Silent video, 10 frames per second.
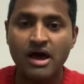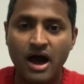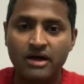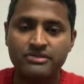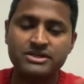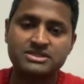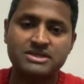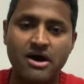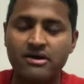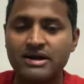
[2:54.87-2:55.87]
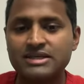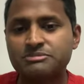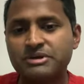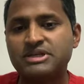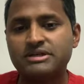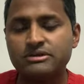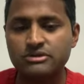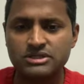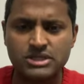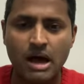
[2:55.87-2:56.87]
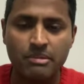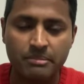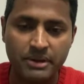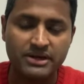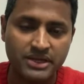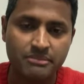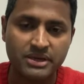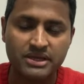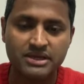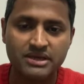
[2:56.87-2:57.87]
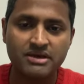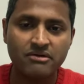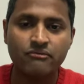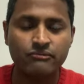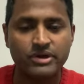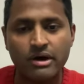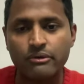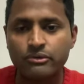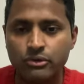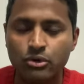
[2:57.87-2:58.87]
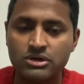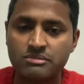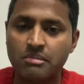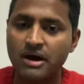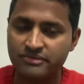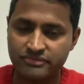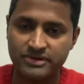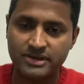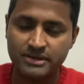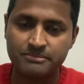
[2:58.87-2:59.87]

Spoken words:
This currently, especially during the time of pandemic, we are ruled by fear.